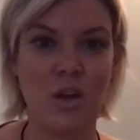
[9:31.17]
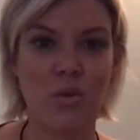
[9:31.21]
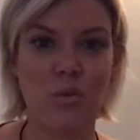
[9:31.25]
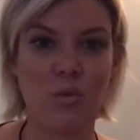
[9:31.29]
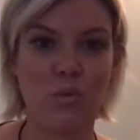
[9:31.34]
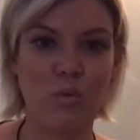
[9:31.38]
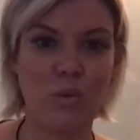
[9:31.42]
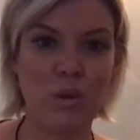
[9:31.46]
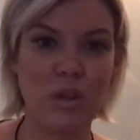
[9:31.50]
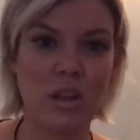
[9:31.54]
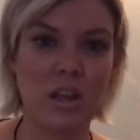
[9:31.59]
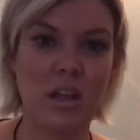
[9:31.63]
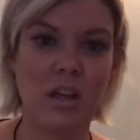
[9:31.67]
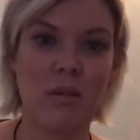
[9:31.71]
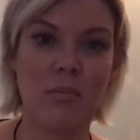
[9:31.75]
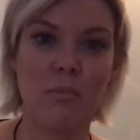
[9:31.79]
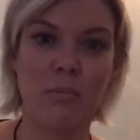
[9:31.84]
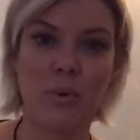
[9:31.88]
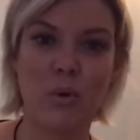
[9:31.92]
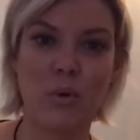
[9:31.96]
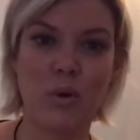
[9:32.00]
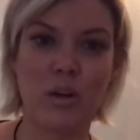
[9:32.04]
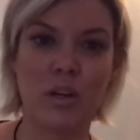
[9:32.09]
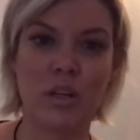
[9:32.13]
really
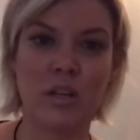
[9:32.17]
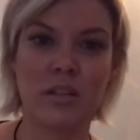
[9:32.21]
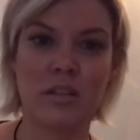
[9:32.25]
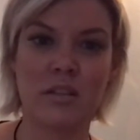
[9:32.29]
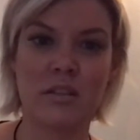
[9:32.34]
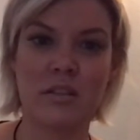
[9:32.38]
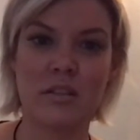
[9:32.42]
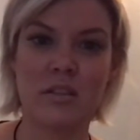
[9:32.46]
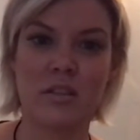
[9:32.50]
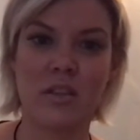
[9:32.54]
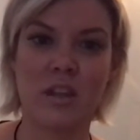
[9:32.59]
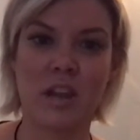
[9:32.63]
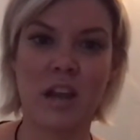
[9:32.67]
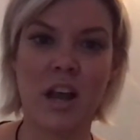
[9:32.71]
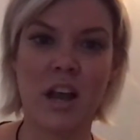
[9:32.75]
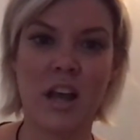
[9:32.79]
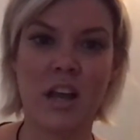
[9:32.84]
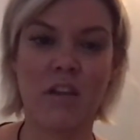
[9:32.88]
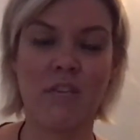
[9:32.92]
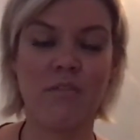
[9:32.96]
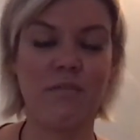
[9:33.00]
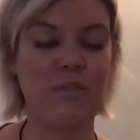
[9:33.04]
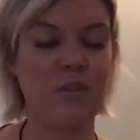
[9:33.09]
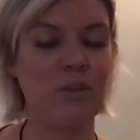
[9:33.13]
important so that I
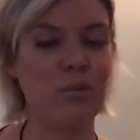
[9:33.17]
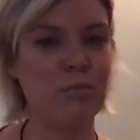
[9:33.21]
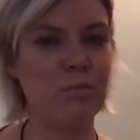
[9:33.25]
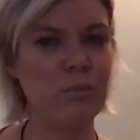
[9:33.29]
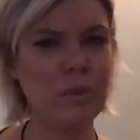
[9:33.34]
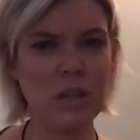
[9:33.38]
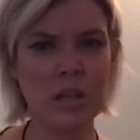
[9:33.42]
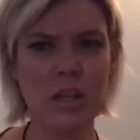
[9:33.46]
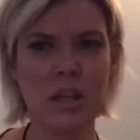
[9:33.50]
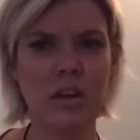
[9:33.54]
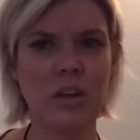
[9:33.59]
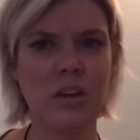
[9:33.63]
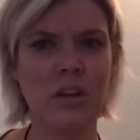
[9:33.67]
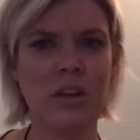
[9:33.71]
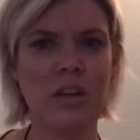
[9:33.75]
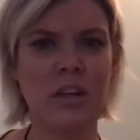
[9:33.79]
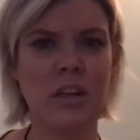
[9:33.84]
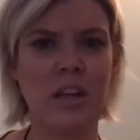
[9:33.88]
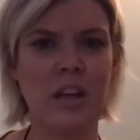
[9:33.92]
could feel really good.